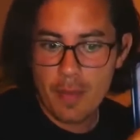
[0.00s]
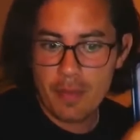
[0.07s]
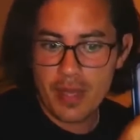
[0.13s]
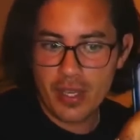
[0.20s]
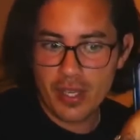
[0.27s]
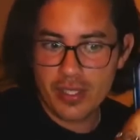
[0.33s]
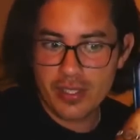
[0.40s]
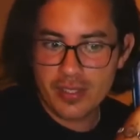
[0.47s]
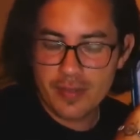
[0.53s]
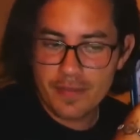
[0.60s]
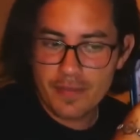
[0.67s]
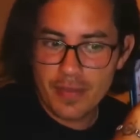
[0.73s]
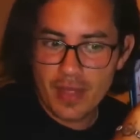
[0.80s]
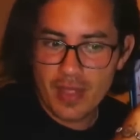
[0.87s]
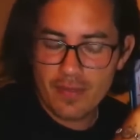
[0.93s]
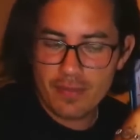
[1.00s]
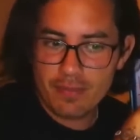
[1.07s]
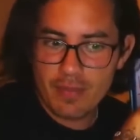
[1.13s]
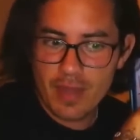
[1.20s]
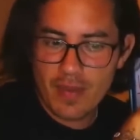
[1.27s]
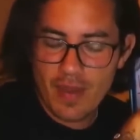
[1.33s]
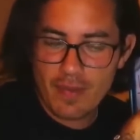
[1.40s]
because
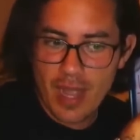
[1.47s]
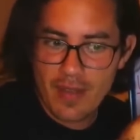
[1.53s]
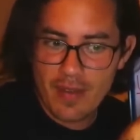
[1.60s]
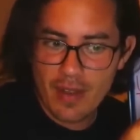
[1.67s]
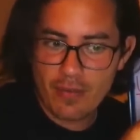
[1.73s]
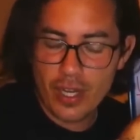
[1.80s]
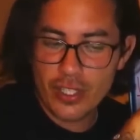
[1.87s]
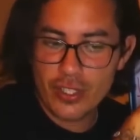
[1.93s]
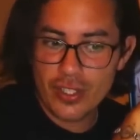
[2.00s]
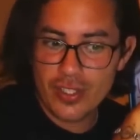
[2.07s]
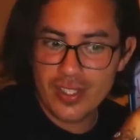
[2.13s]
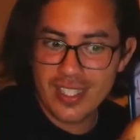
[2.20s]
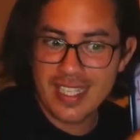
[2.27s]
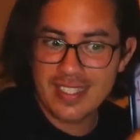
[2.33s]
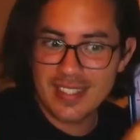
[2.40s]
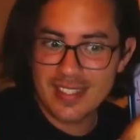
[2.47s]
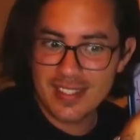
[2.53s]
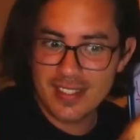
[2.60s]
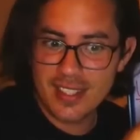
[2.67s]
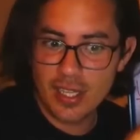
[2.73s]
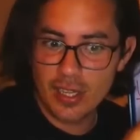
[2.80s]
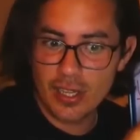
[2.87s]
my vibration is
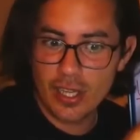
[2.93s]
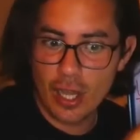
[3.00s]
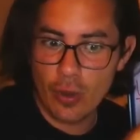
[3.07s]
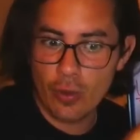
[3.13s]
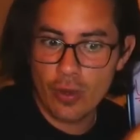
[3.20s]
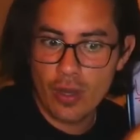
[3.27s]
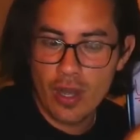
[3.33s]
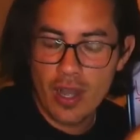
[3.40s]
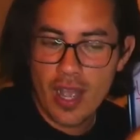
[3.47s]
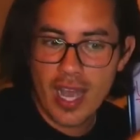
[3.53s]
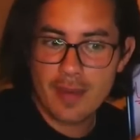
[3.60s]
still low